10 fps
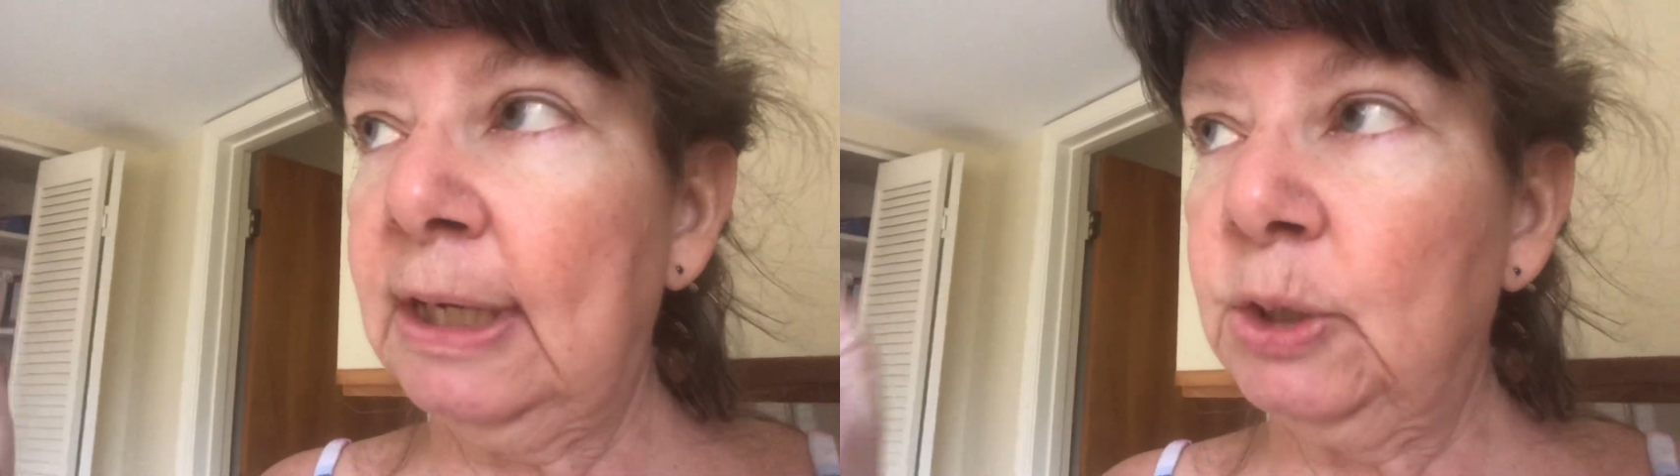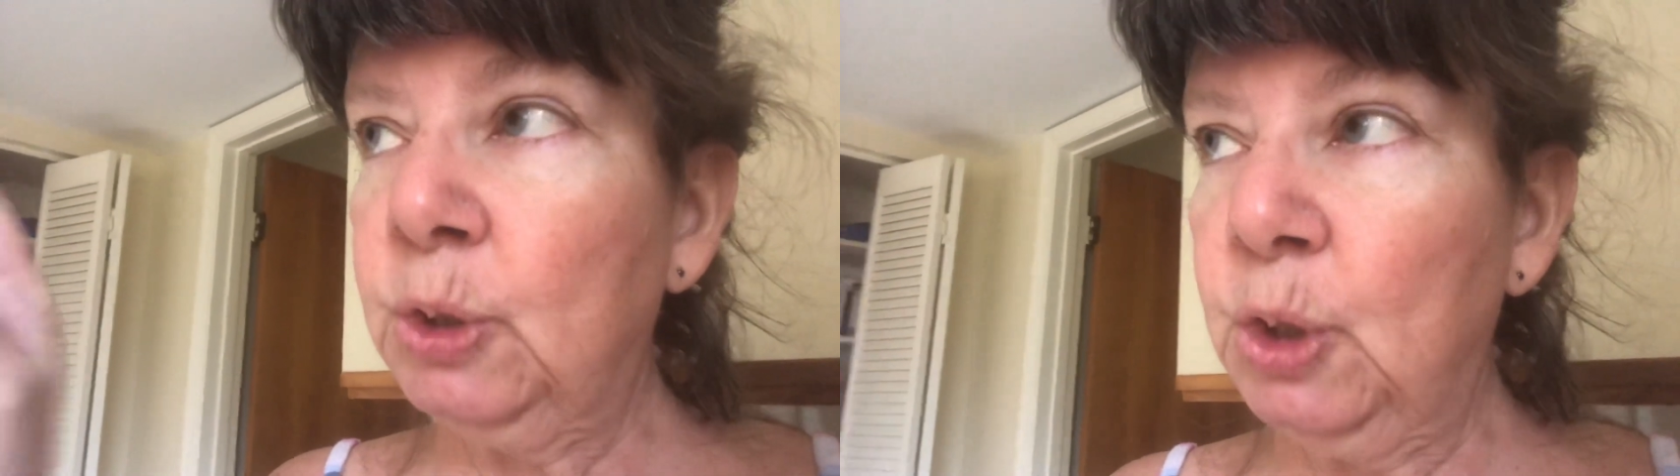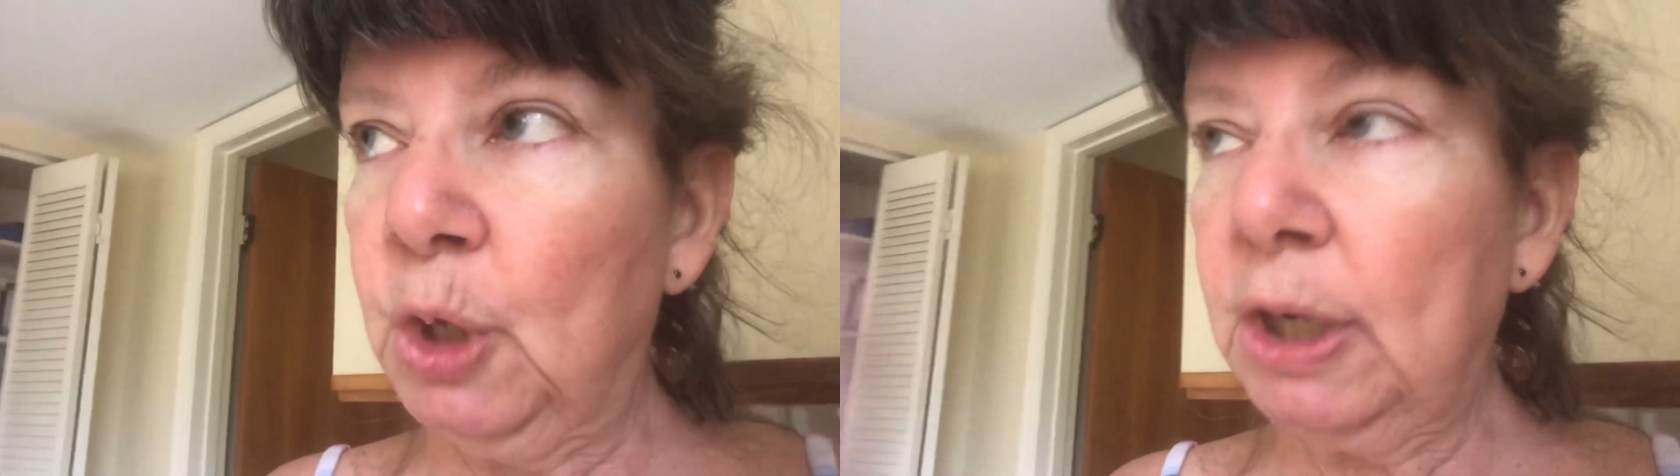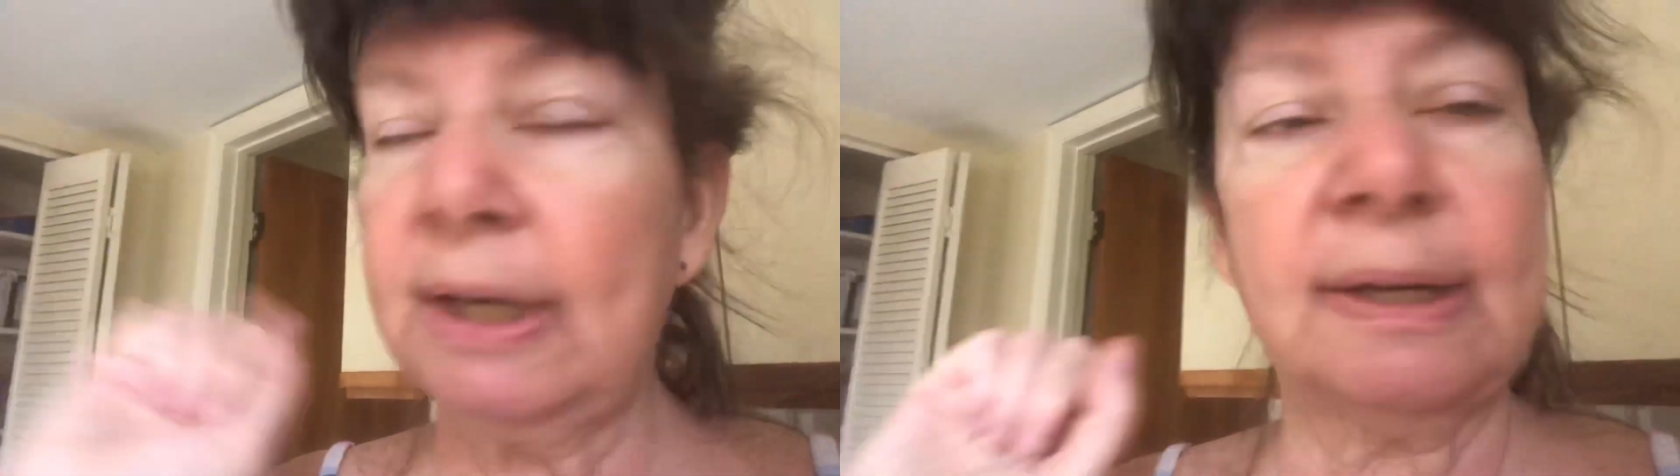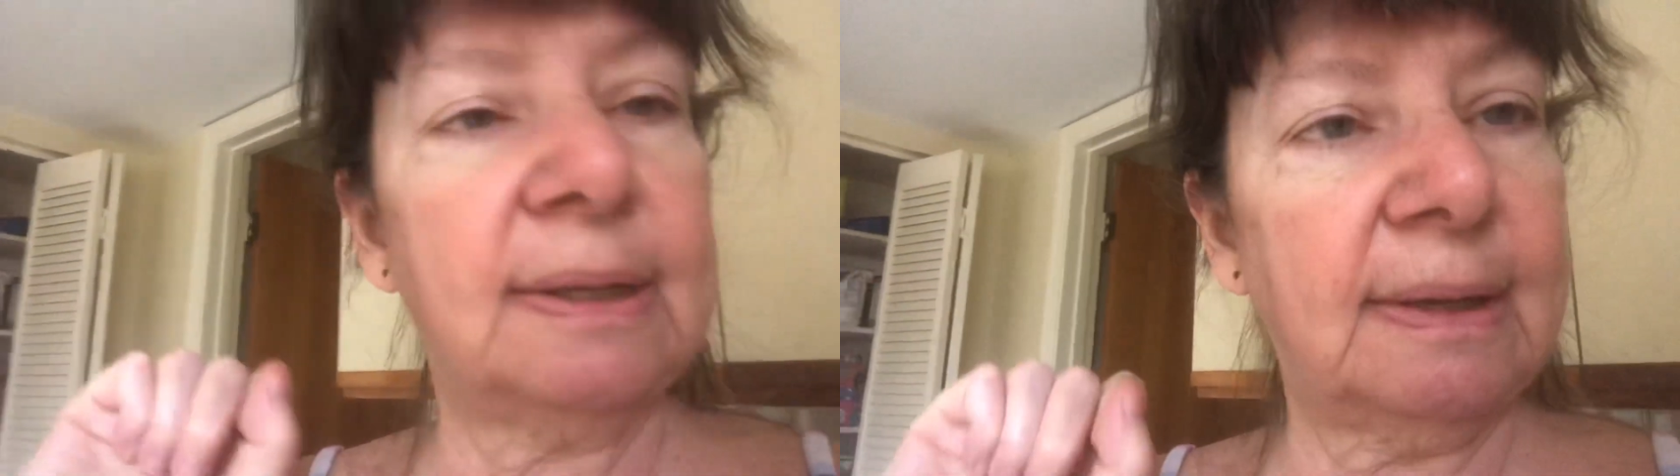nook
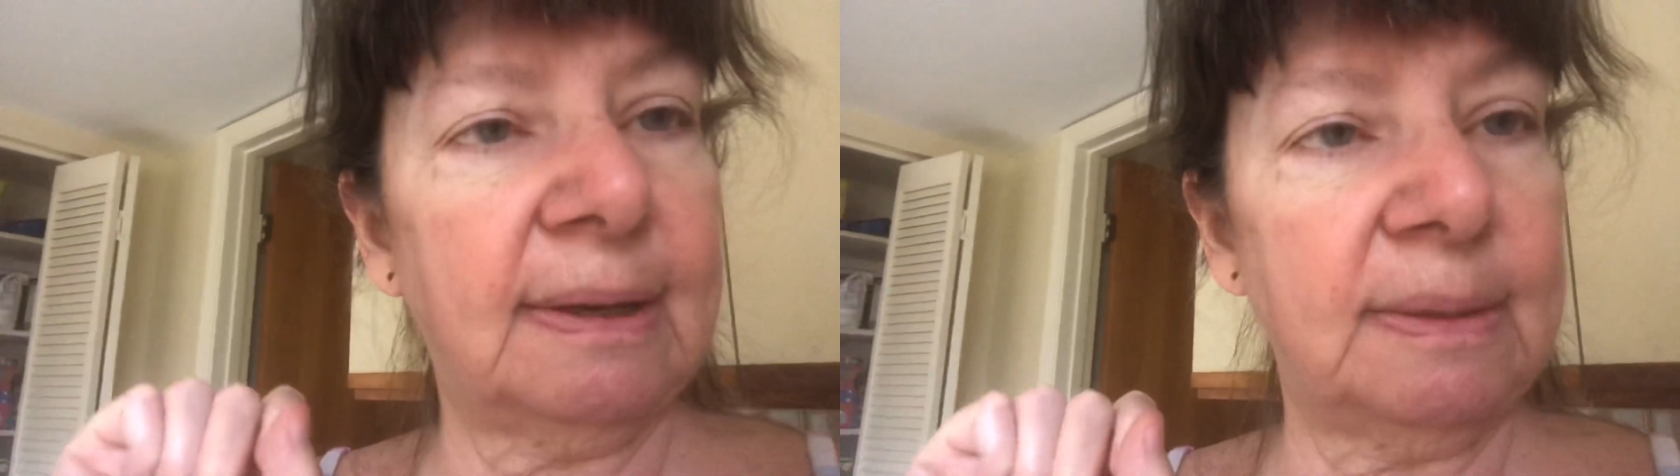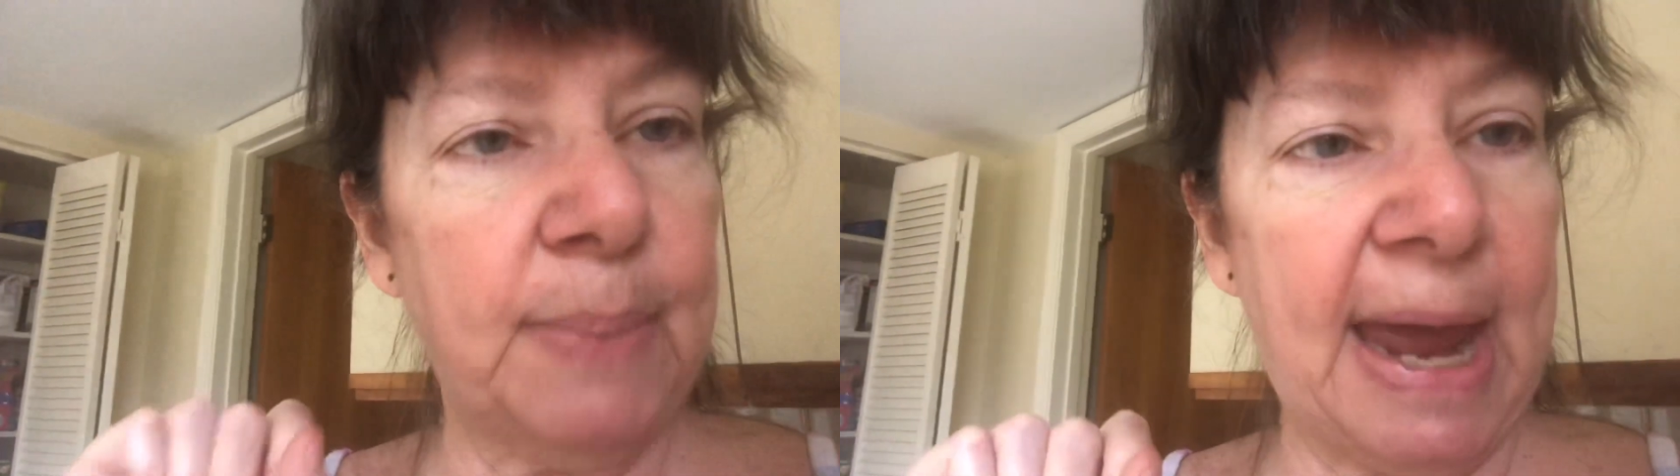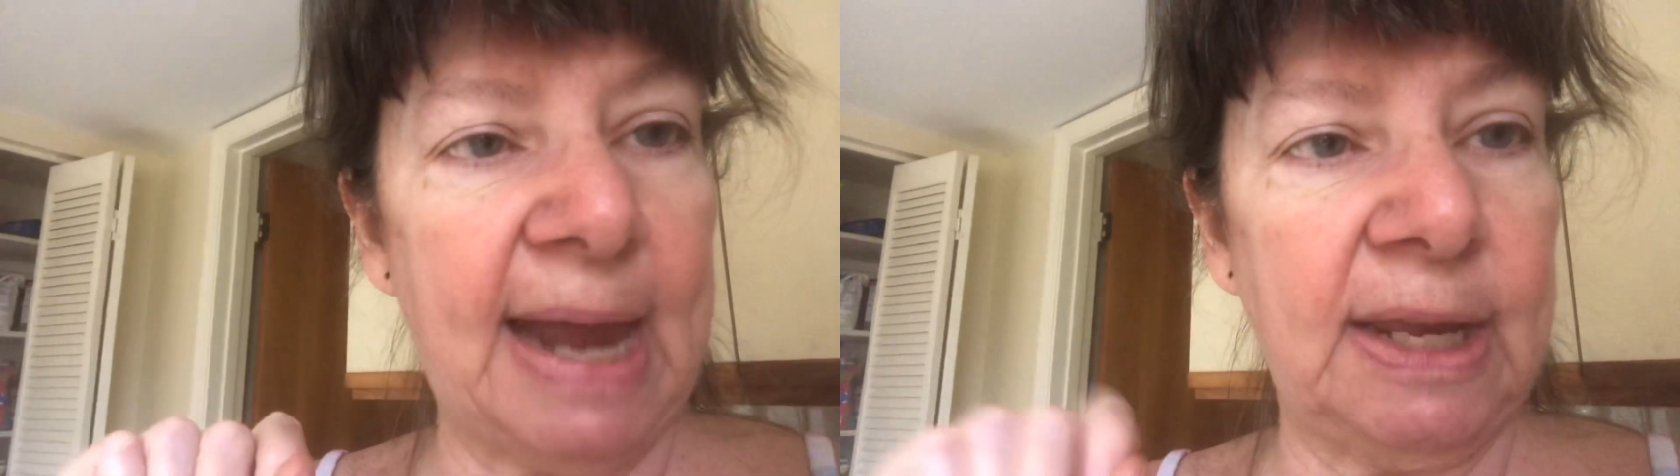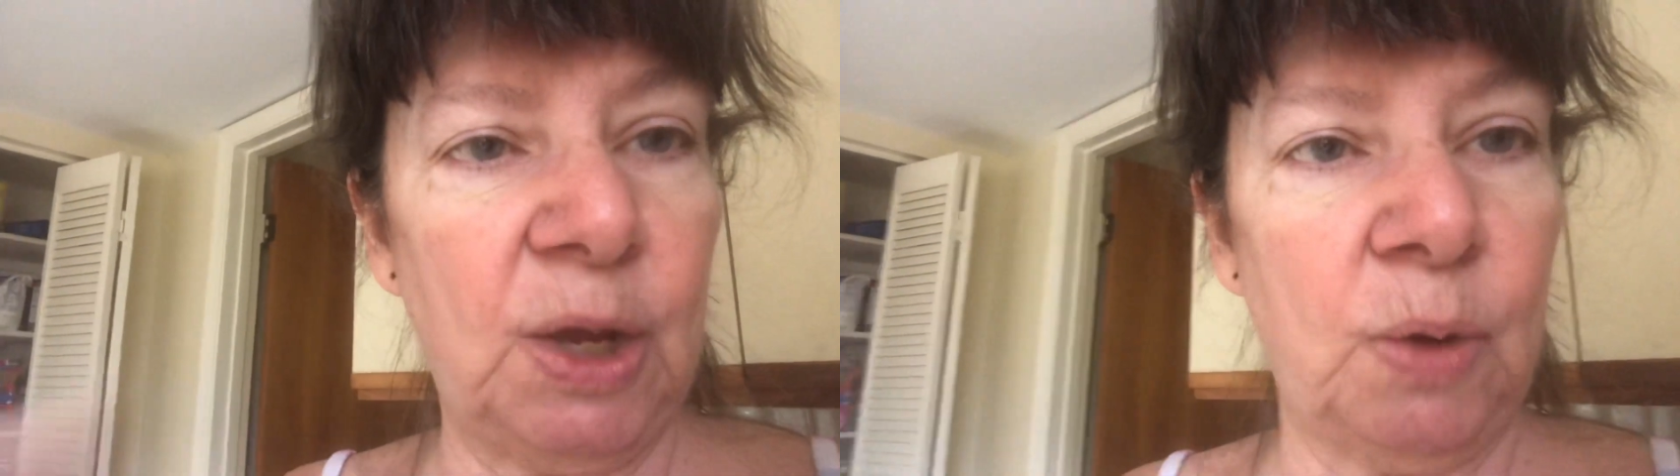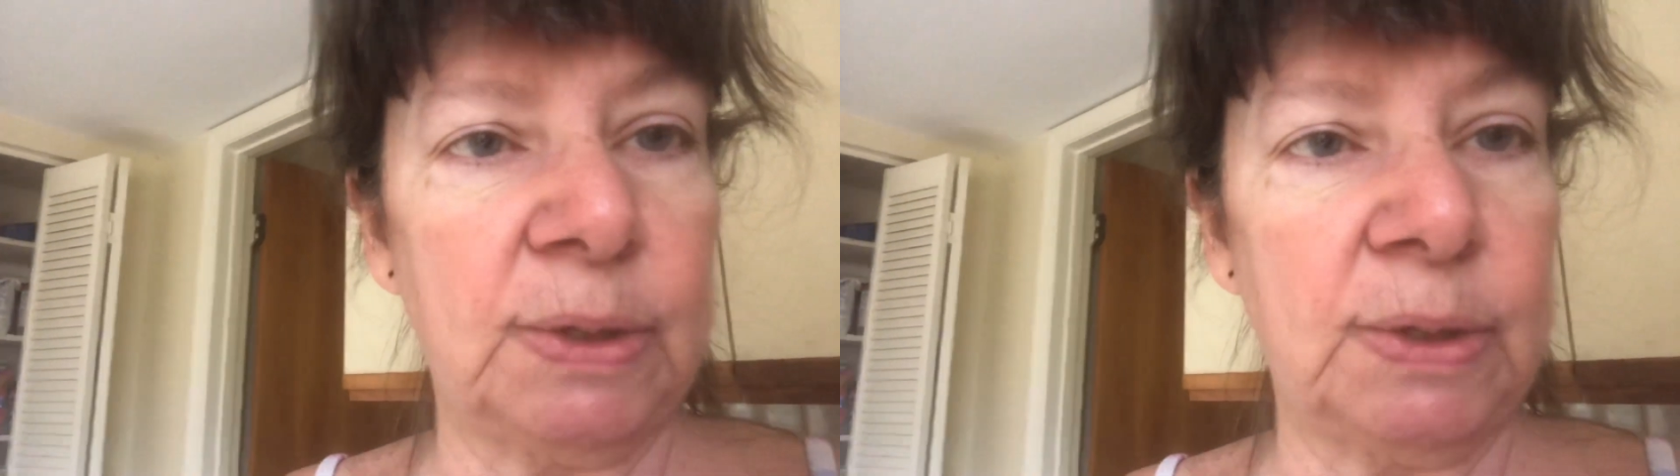on the patio.